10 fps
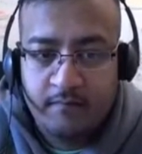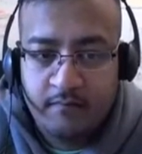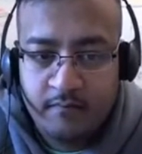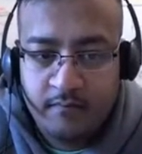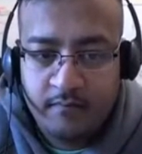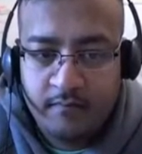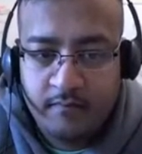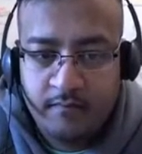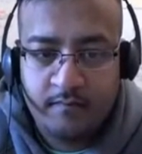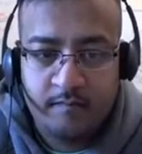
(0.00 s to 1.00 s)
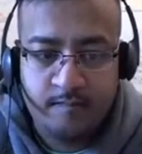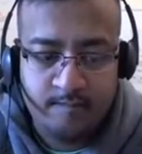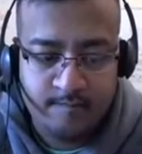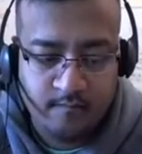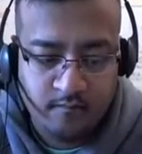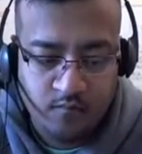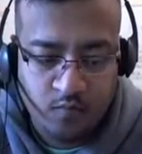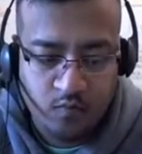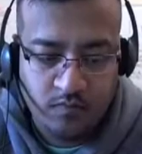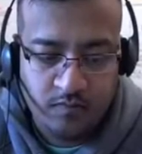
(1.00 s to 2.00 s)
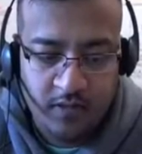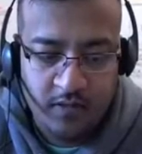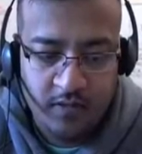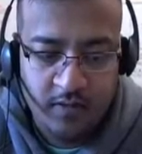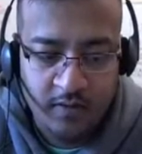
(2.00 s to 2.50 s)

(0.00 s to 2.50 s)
So I'll just treat this like a toolkit. Sorry, go ahead.